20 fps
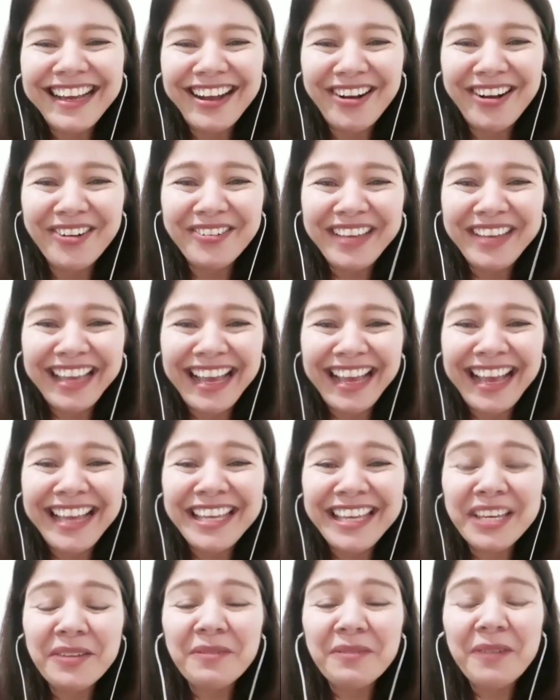
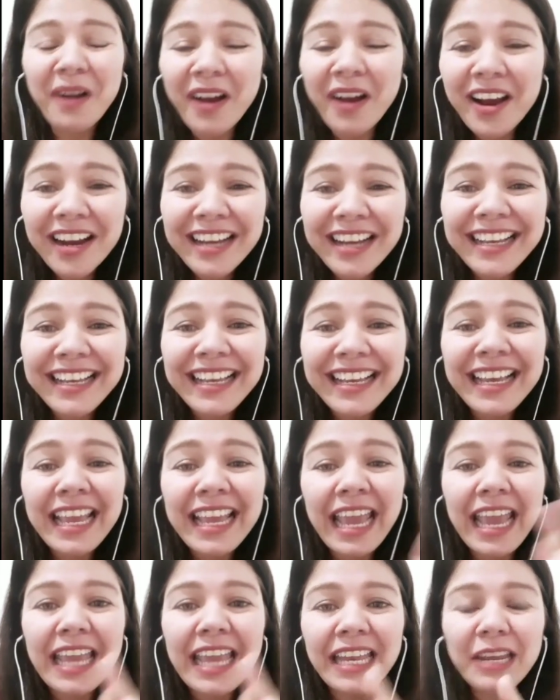Okay, you are
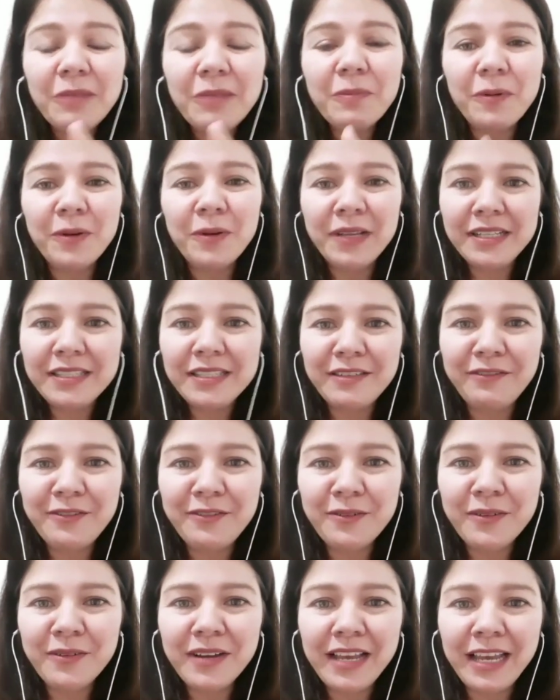gaining points if
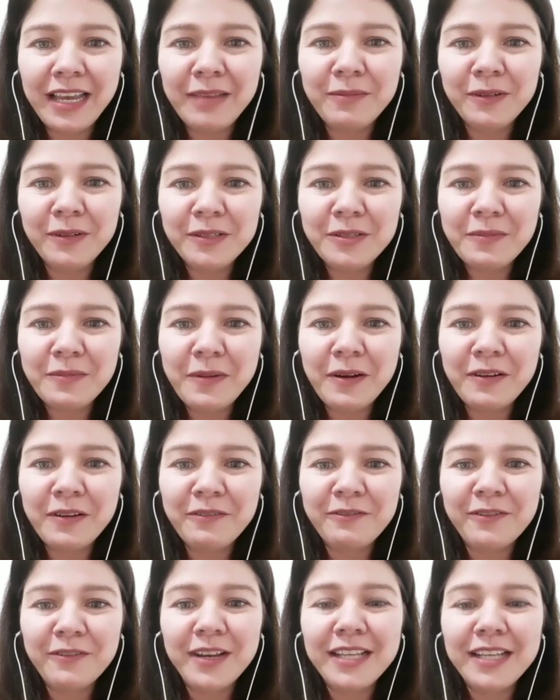you are able to
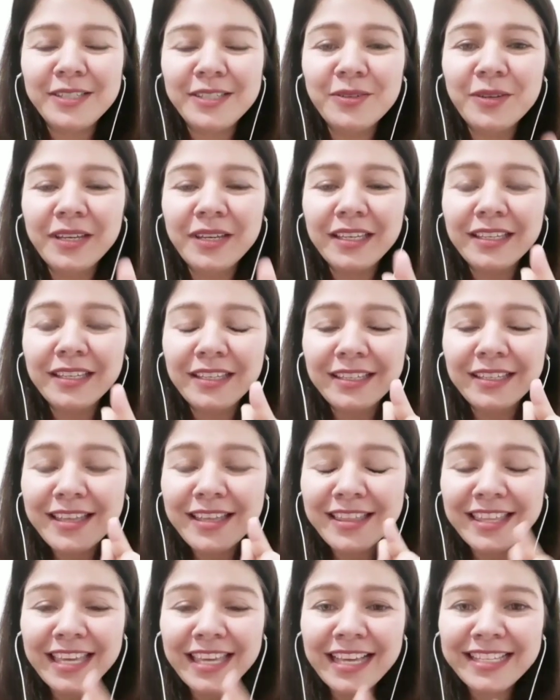paraphrase.
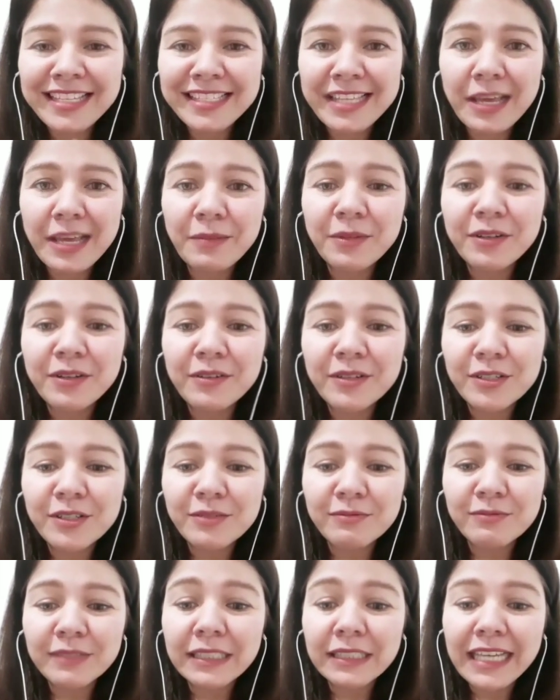The examiner
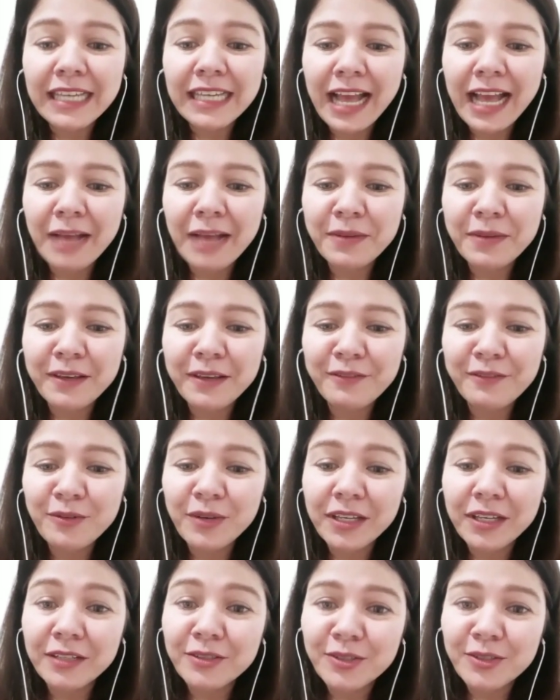is really happy if you
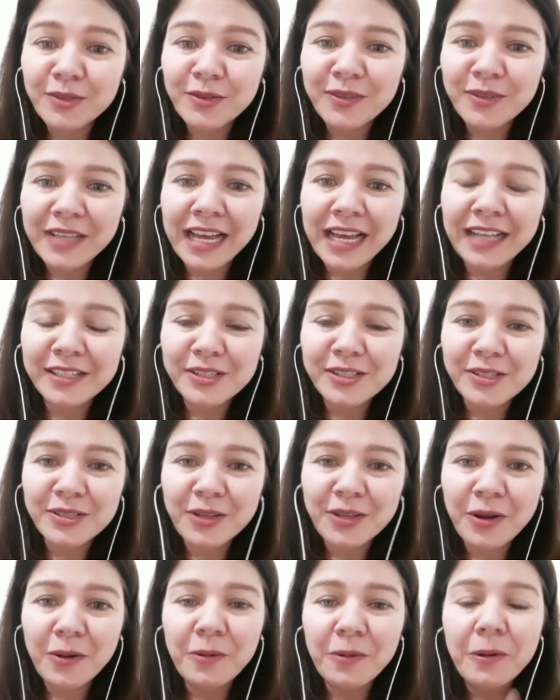can do that.
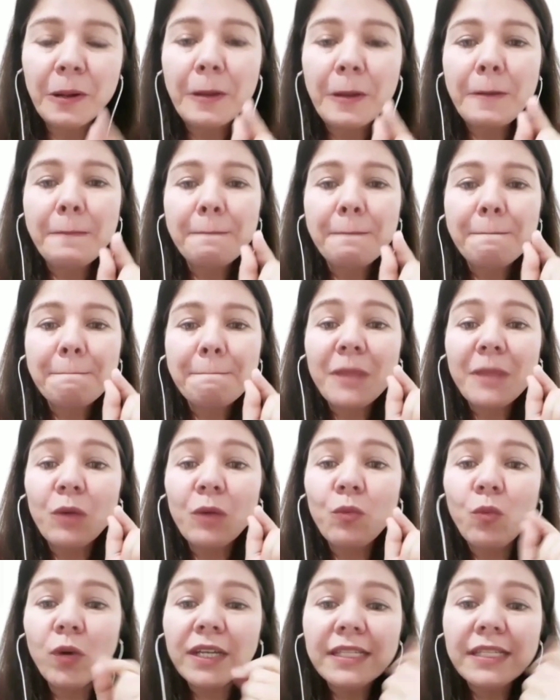So,
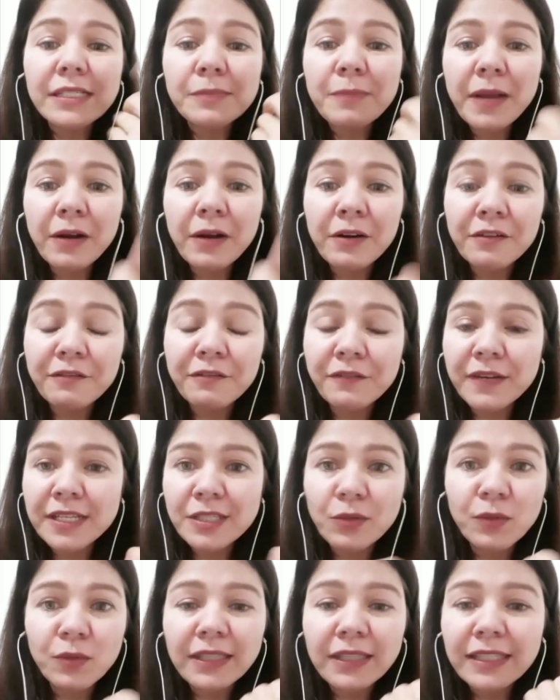what is
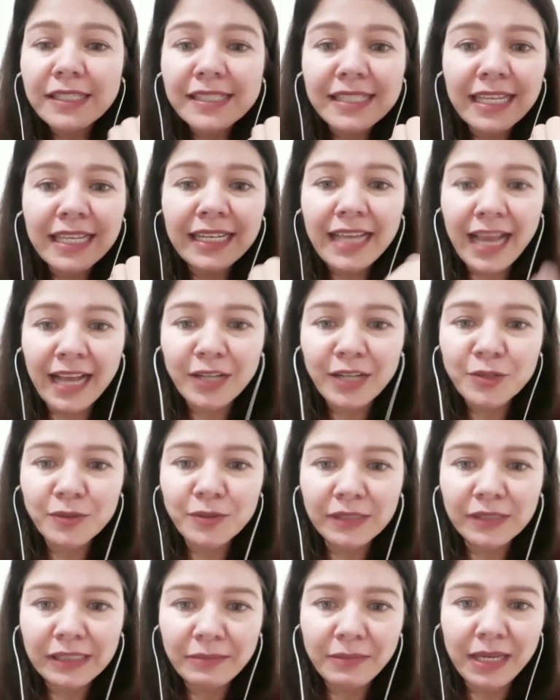paraphrasing? What does that
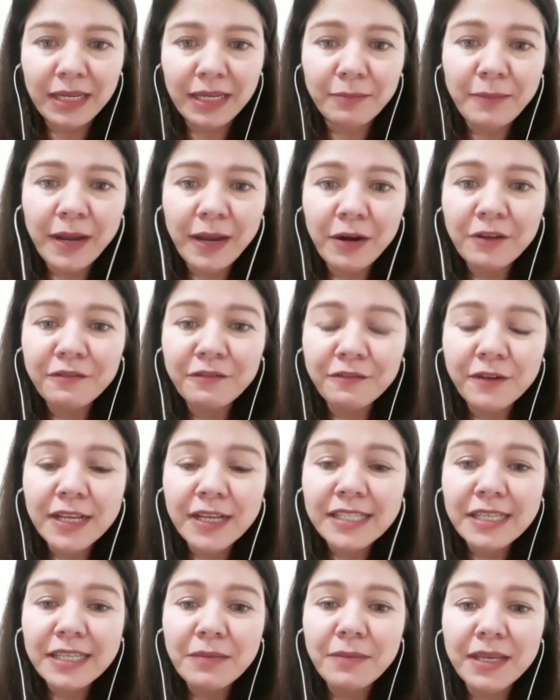actually mean?
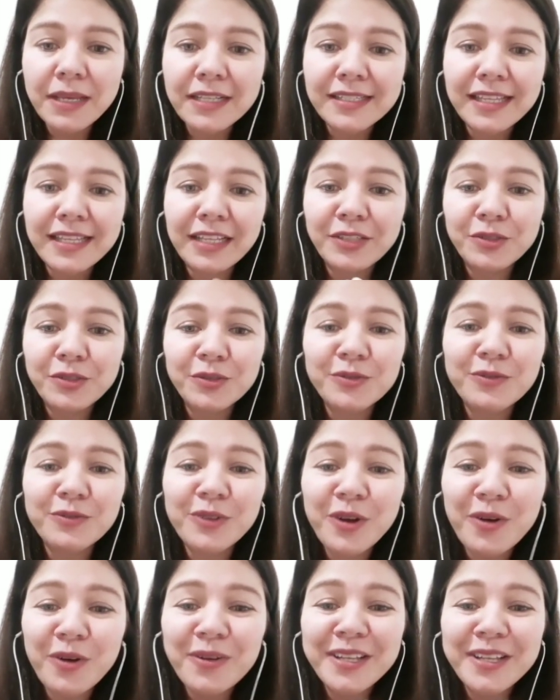Paraphrasing means that you're
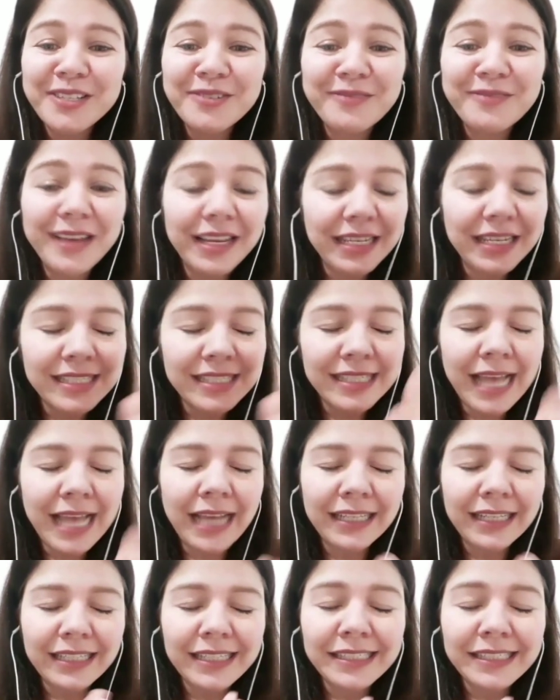going to write
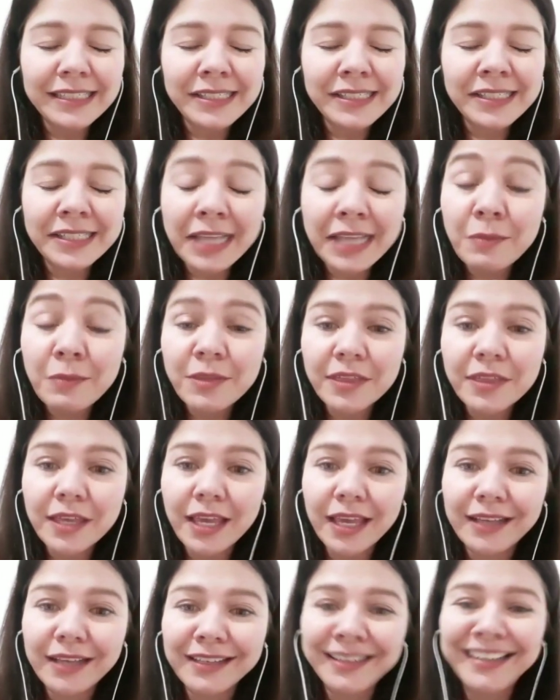exactly the same
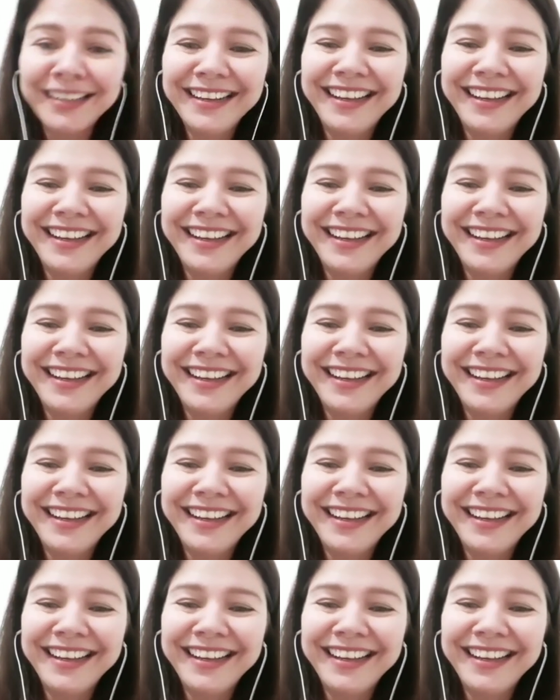thing.